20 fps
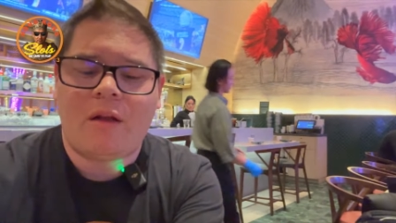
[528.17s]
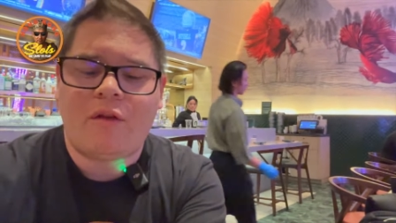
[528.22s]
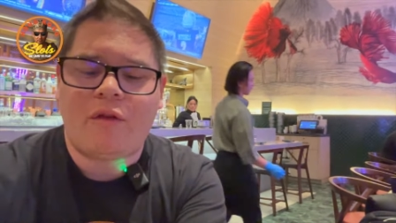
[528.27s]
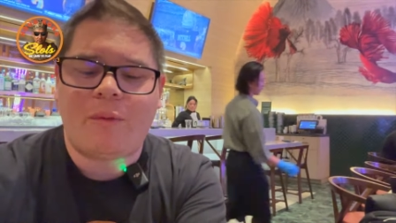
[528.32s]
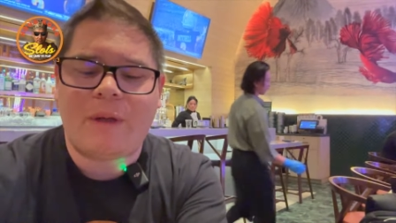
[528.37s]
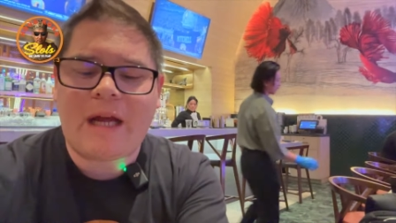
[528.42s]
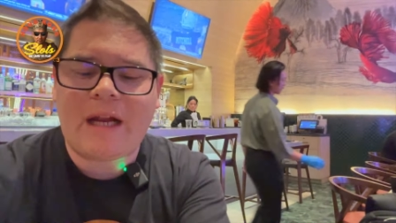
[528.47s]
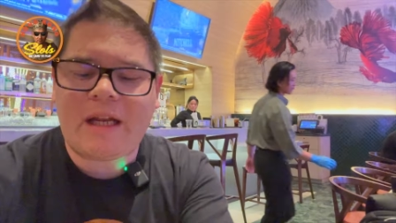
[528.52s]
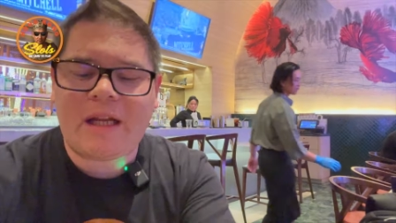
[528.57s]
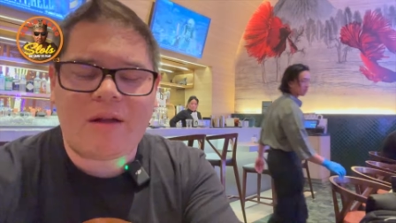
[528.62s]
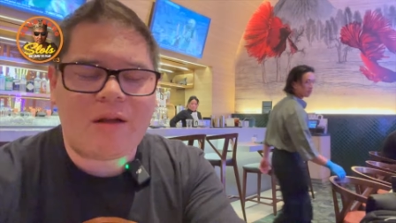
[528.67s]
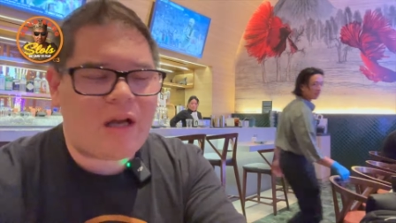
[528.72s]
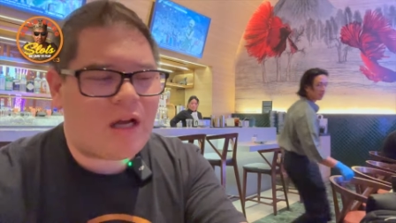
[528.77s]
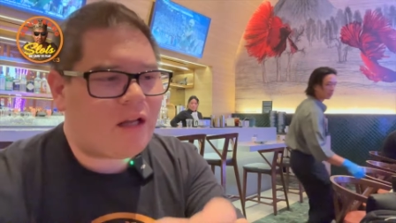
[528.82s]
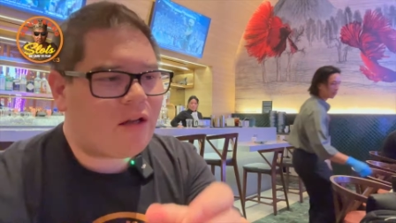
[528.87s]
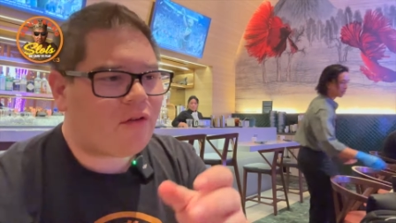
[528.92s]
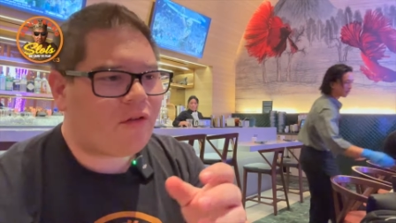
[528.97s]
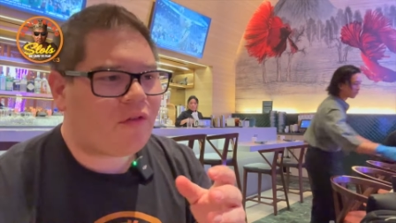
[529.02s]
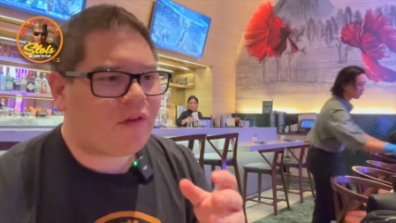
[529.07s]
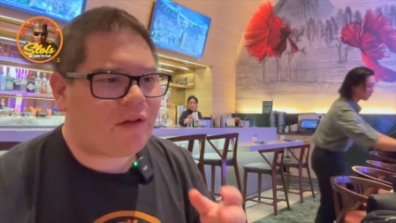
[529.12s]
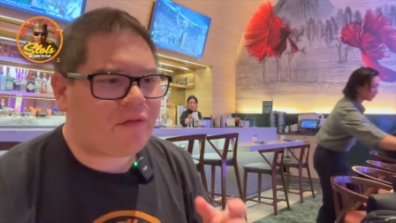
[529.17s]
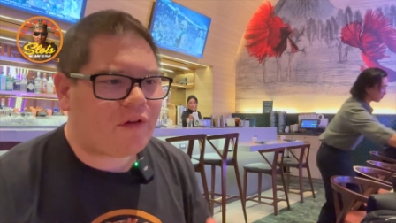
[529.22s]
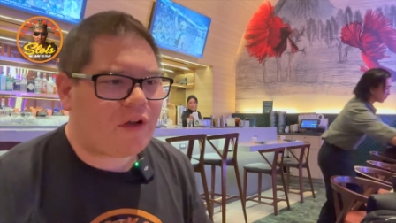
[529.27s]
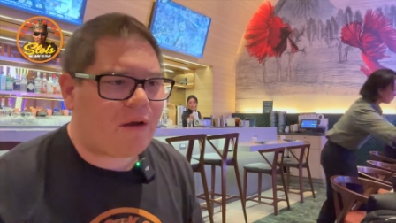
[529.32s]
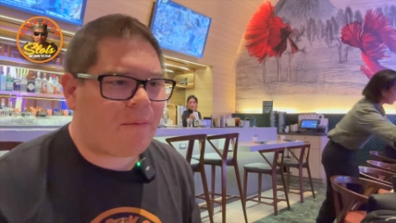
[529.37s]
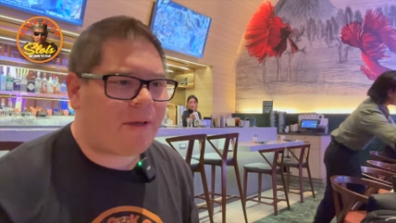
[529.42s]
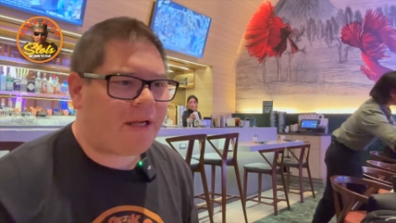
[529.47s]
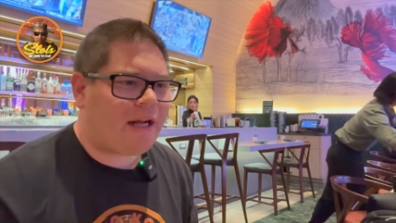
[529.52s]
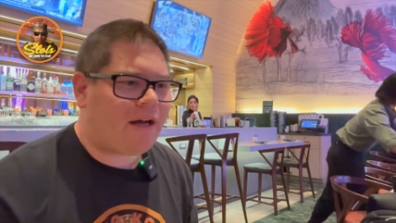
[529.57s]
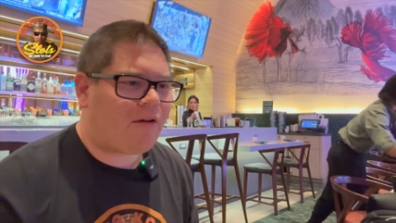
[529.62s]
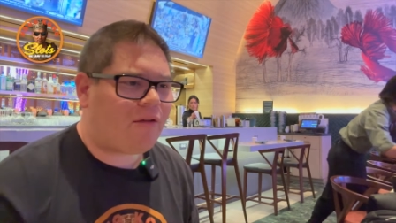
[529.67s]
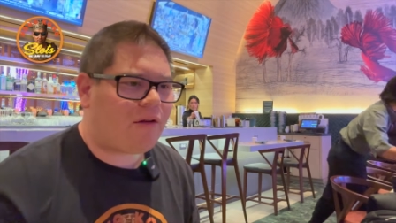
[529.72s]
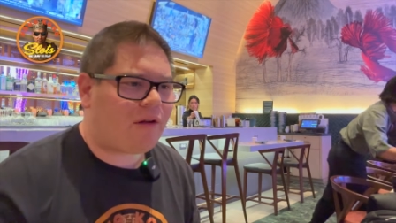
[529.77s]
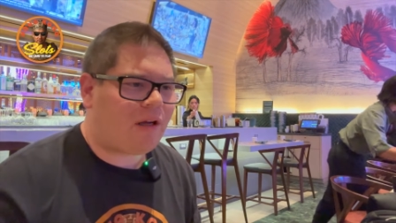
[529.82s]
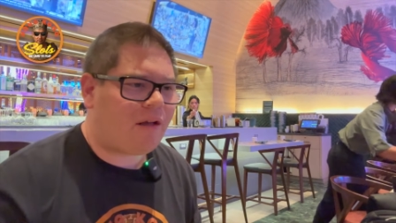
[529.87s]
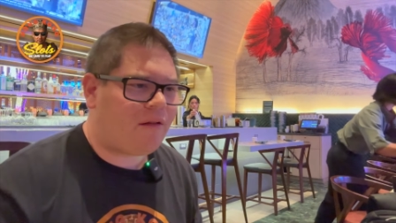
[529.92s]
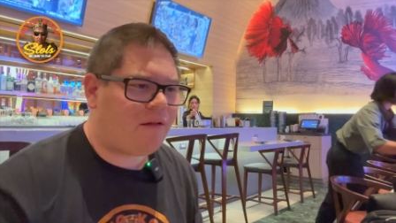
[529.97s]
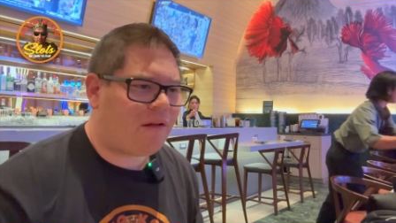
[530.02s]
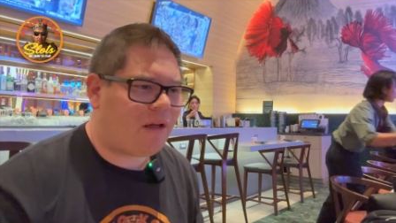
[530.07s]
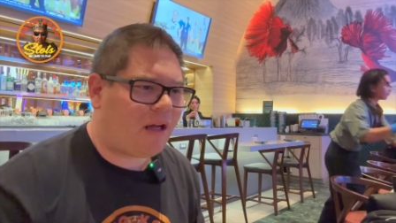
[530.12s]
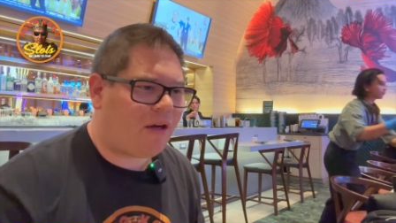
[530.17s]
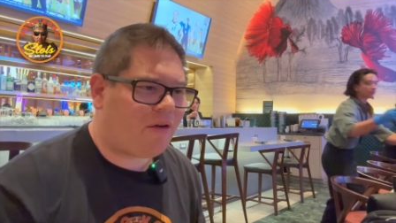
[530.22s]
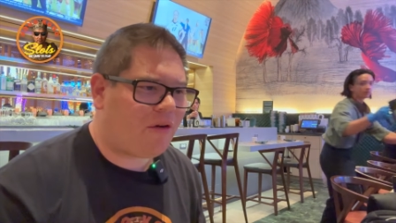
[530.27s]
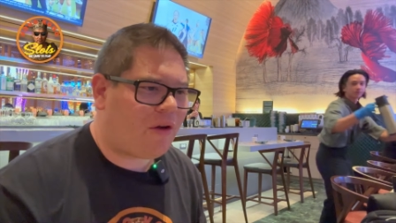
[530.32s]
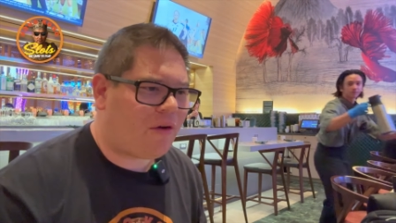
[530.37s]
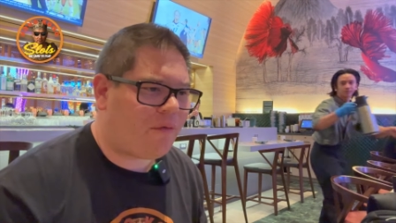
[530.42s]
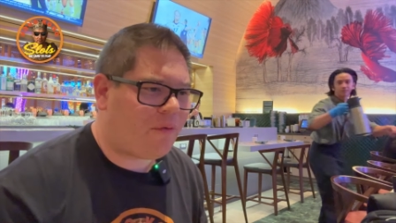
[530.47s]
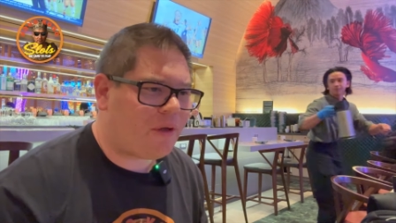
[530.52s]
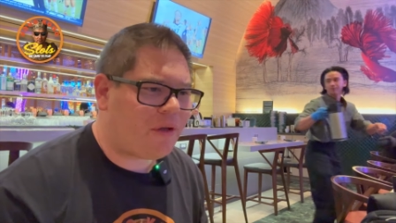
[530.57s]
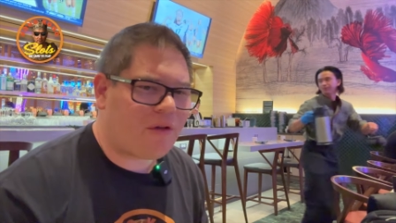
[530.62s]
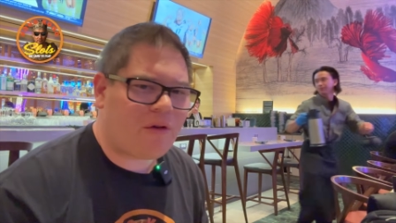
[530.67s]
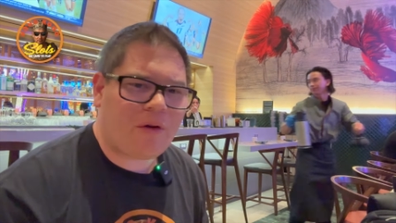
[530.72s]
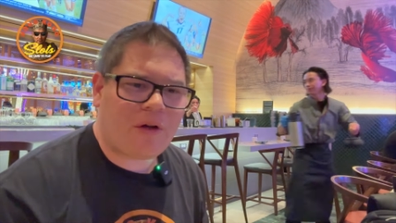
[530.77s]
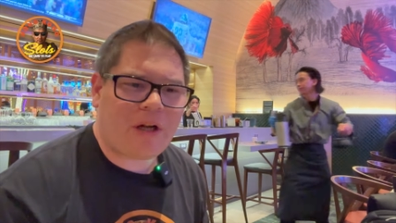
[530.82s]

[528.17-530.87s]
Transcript: do we got any other stuff coming out? I, I don't know if we do.